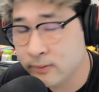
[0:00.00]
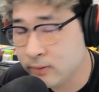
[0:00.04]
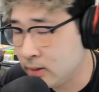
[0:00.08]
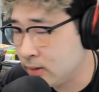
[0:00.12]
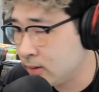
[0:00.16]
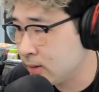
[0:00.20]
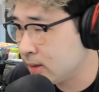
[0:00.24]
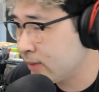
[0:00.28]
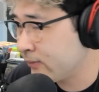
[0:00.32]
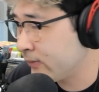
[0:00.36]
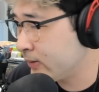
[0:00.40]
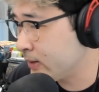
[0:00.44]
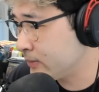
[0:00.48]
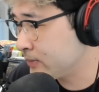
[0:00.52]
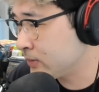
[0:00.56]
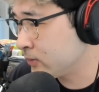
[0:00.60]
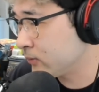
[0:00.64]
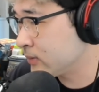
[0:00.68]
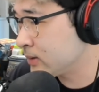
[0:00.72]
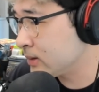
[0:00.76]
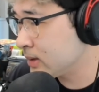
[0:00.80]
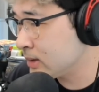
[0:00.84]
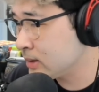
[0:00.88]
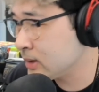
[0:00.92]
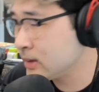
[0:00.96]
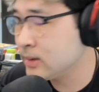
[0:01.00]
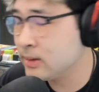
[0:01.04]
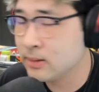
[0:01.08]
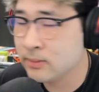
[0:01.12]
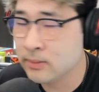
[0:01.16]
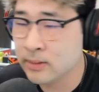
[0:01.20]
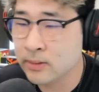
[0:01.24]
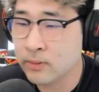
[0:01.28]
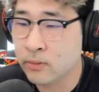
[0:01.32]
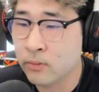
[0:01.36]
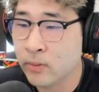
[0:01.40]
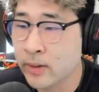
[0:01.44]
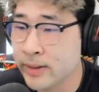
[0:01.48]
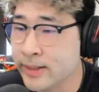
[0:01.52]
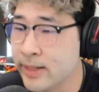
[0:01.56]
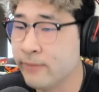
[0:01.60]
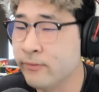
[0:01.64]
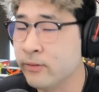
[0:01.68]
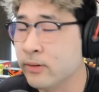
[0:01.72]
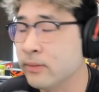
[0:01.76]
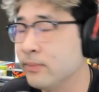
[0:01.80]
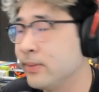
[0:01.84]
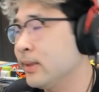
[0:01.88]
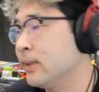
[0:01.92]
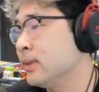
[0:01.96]
He could develop a resistance to it,
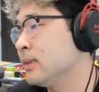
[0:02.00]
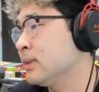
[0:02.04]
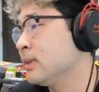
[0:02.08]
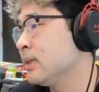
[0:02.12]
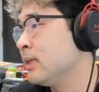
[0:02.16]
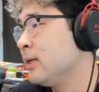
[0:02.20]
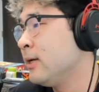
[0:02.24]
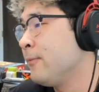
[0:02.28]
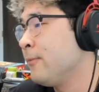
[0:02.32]
whatever. Because